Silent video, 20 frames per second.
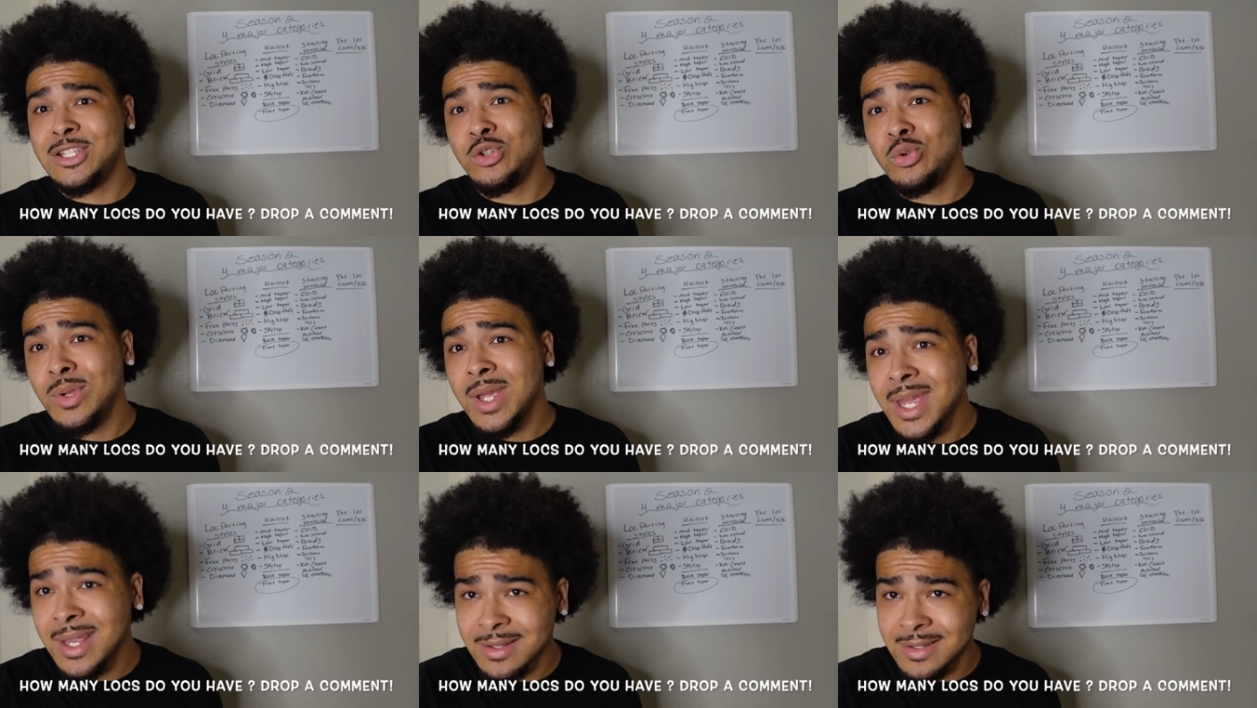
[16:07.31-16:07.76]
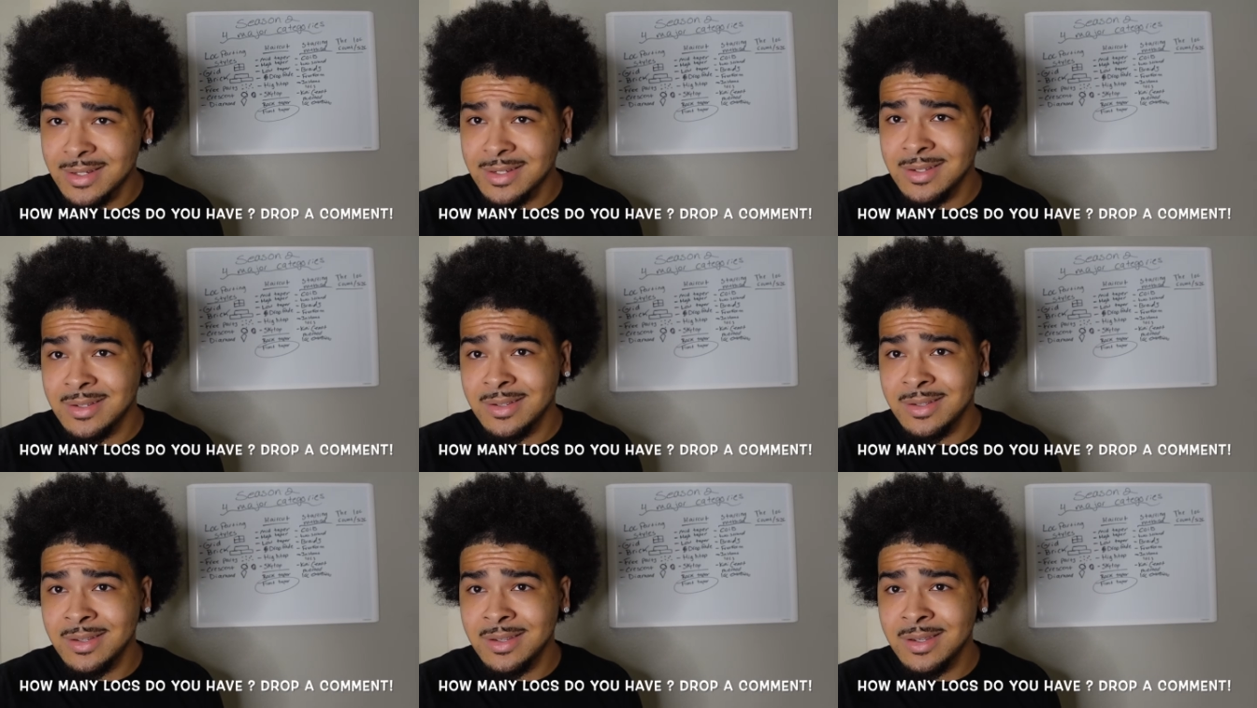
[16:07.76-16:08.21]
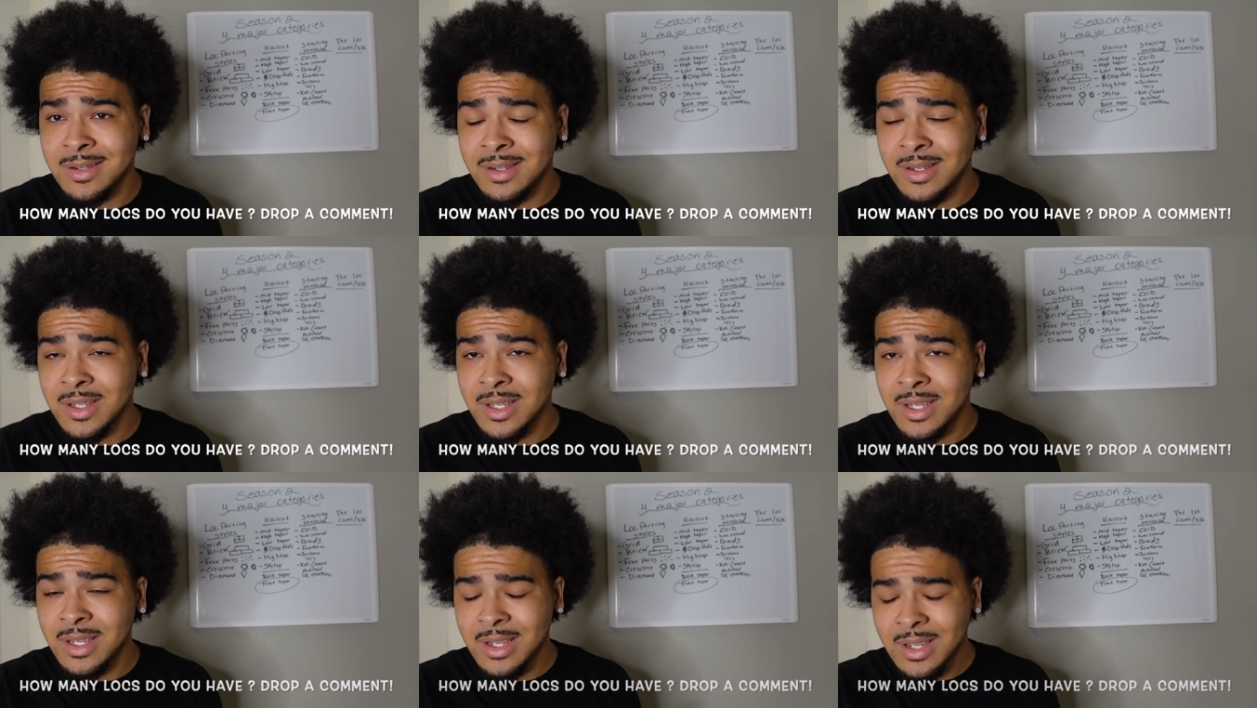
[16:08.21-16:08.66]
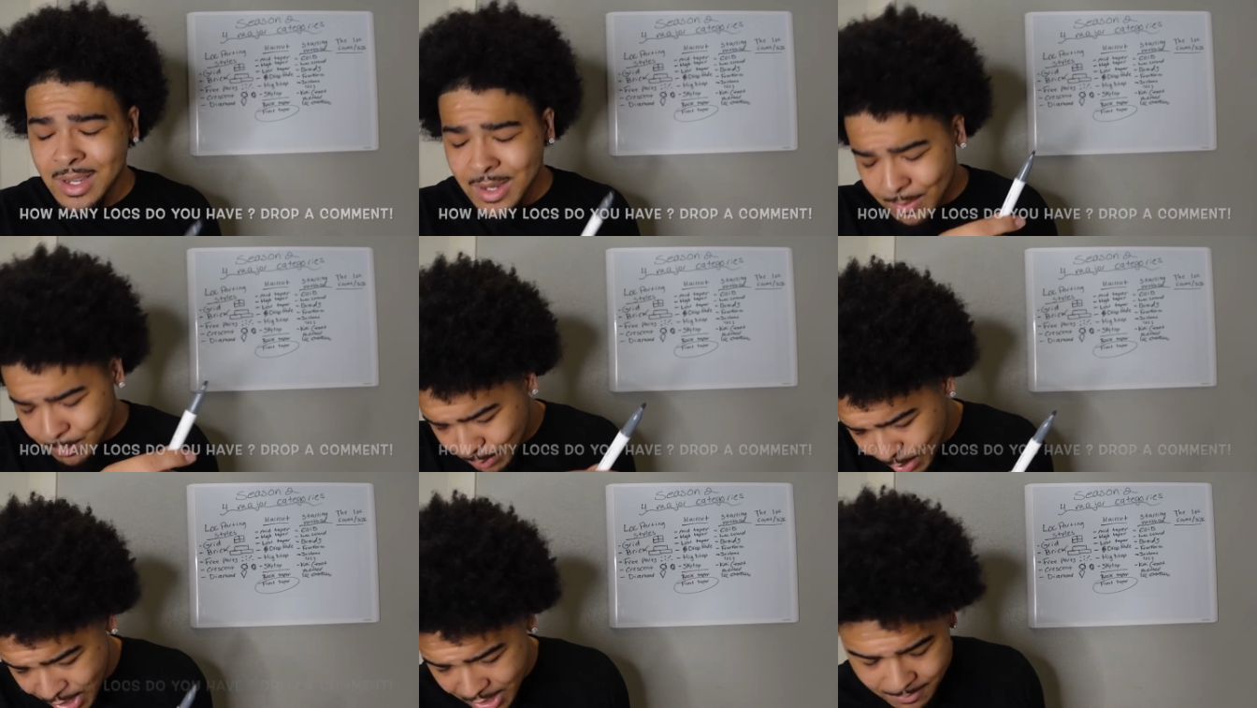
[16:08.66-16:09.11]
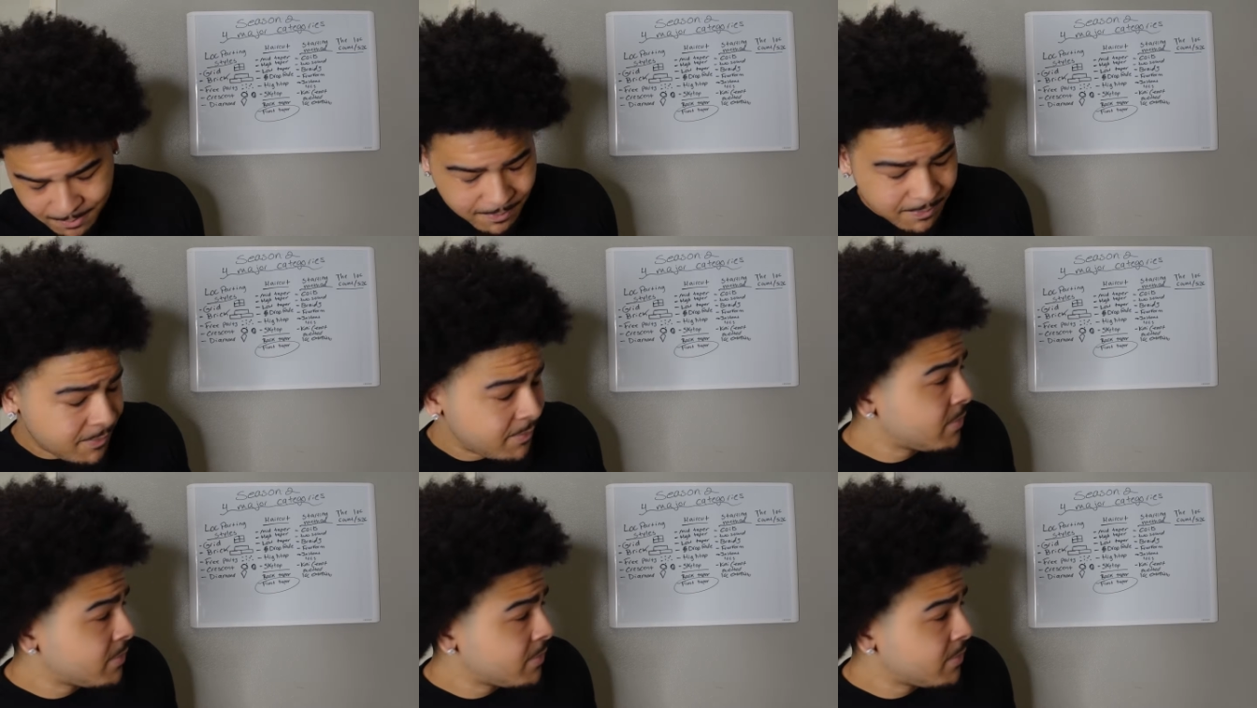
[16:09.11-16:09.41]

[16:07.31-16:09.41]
to get. But